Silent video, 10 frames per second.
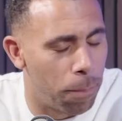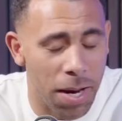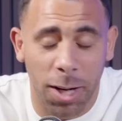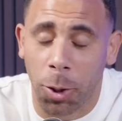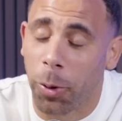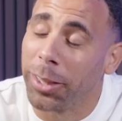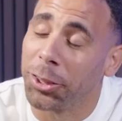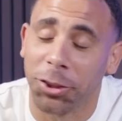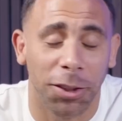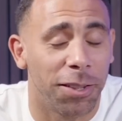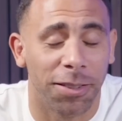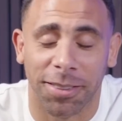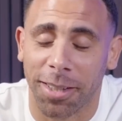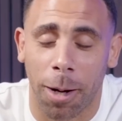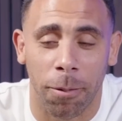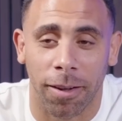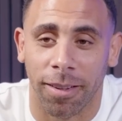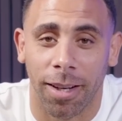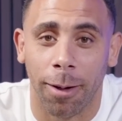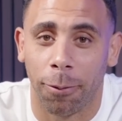big questions
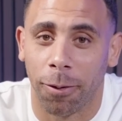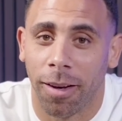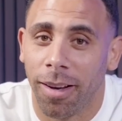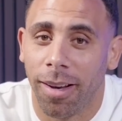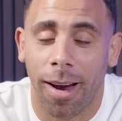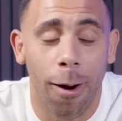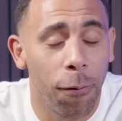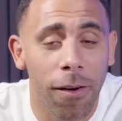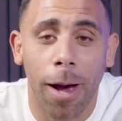coming. If everything